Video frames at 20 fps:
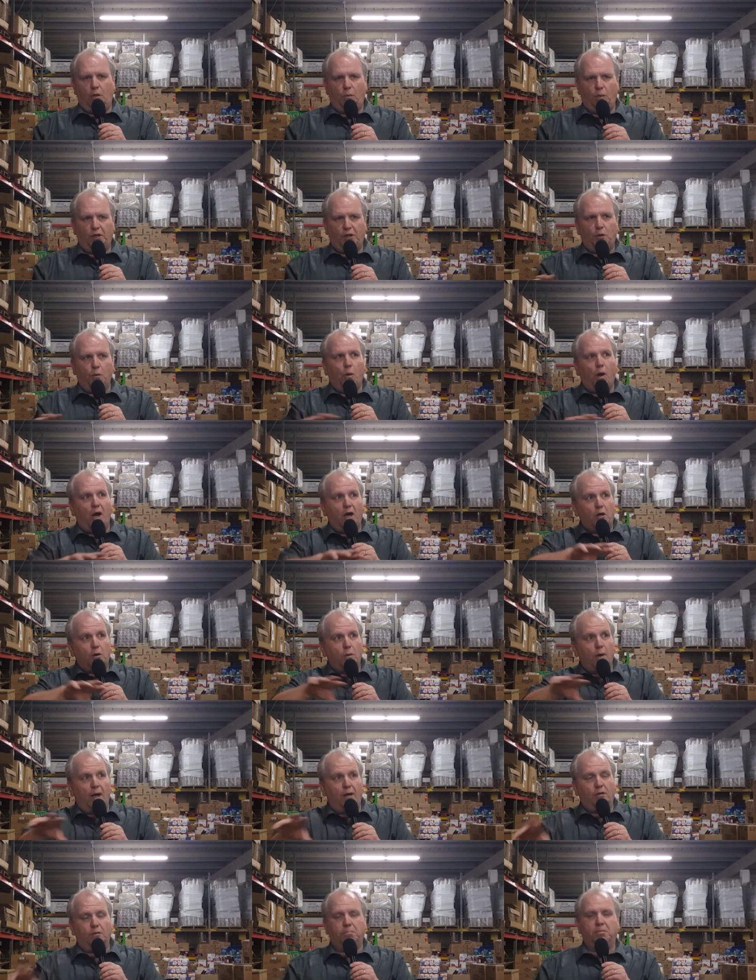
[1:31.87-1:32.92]
when you walk
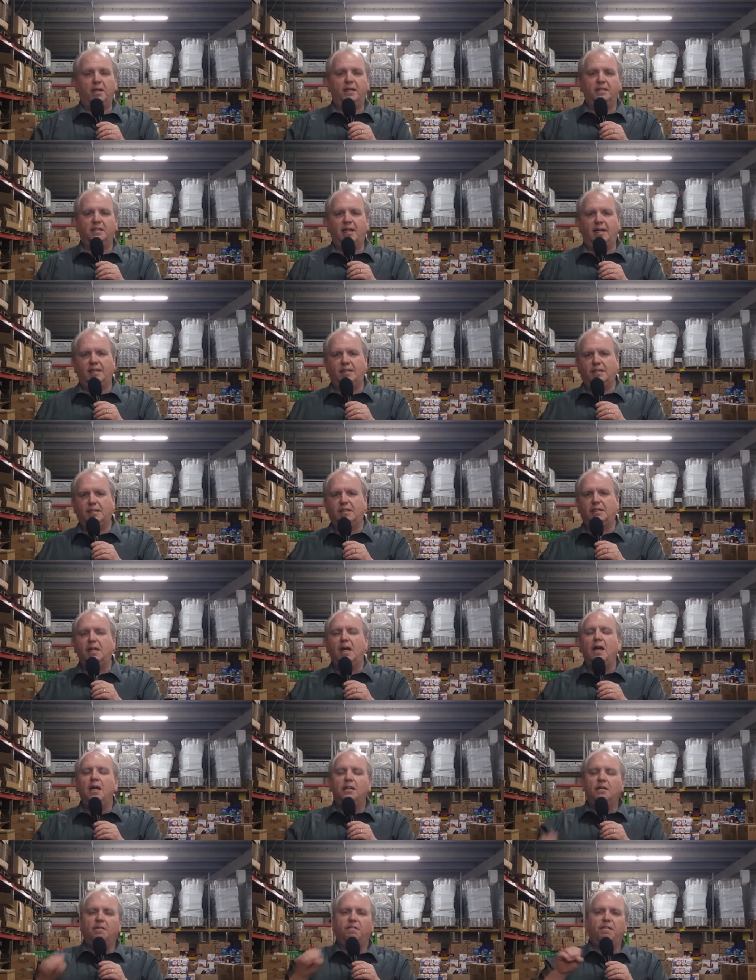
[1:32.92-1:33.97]
around a place like this
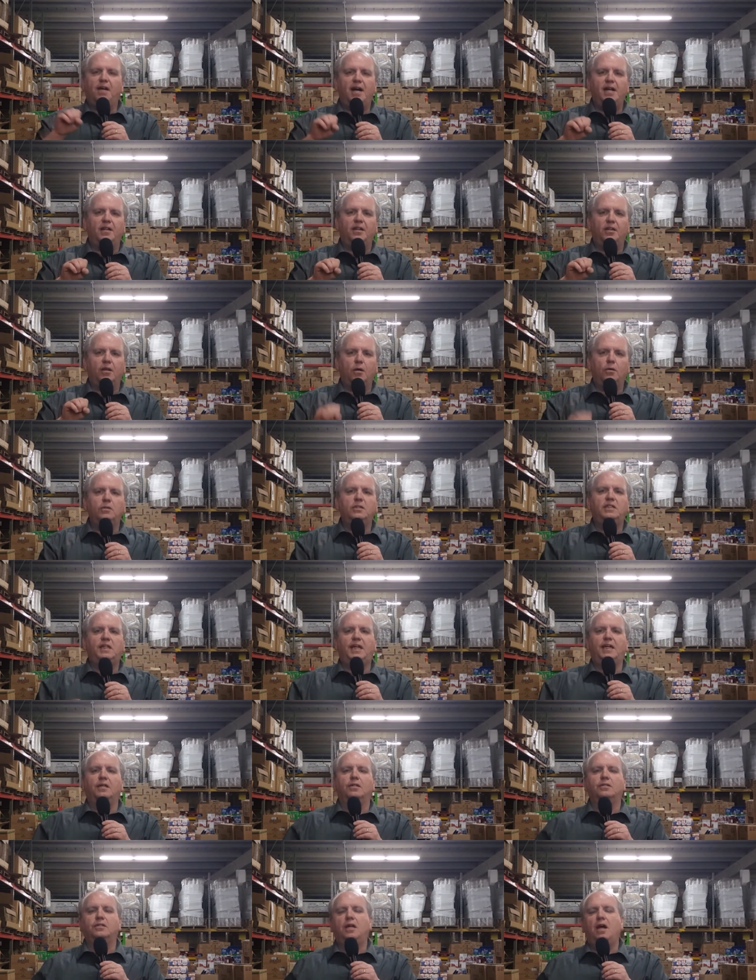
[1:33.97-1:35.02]
to find those
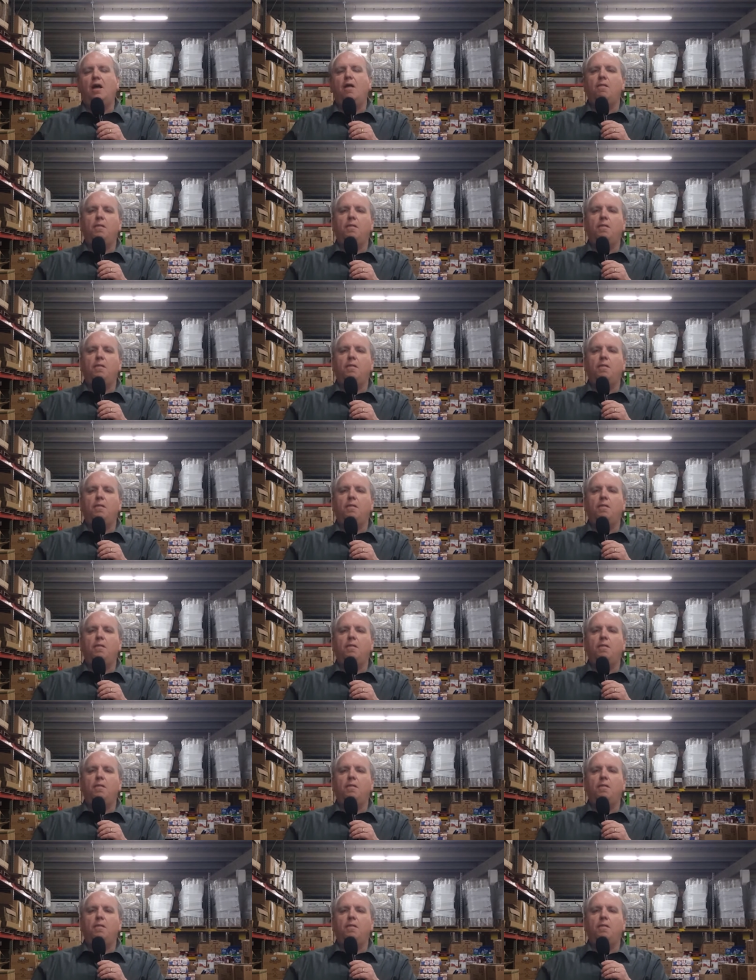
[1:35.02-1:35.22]
deals